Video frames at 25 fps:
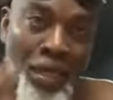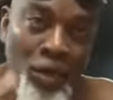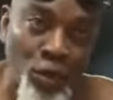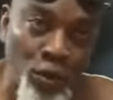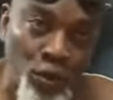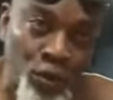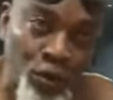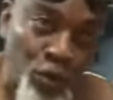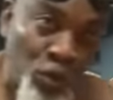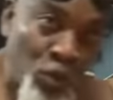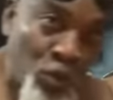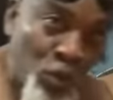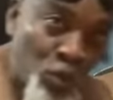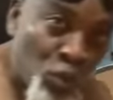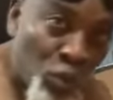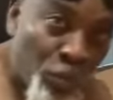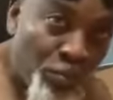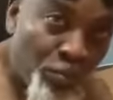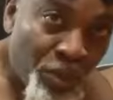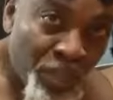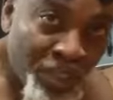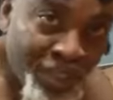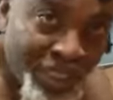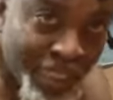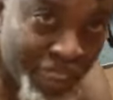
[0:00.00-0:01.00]
are also going to
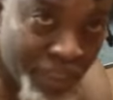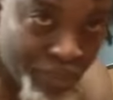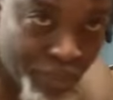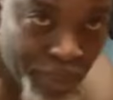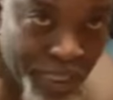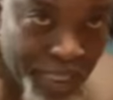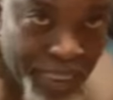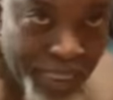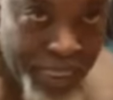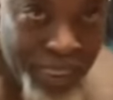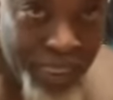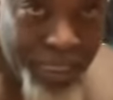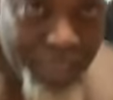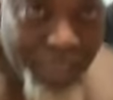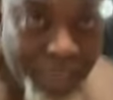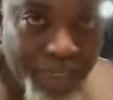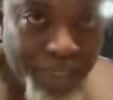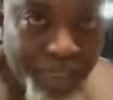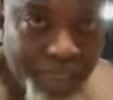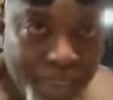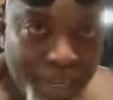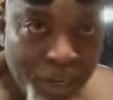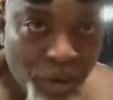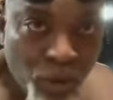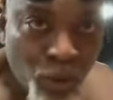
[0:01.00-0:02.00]
present me.
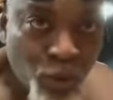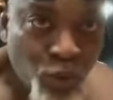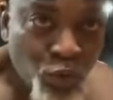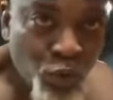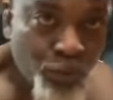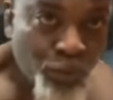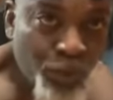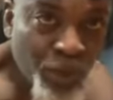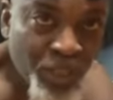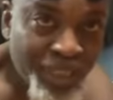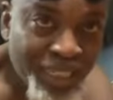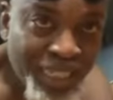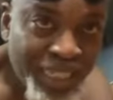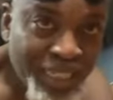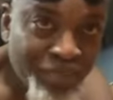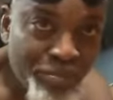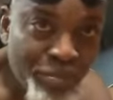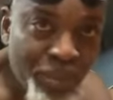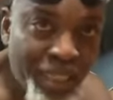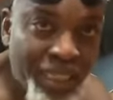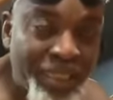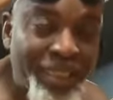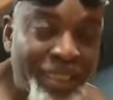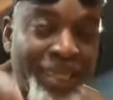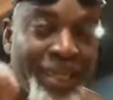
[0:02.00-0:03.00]
They're going to present
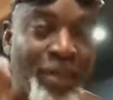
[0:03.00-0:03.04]
me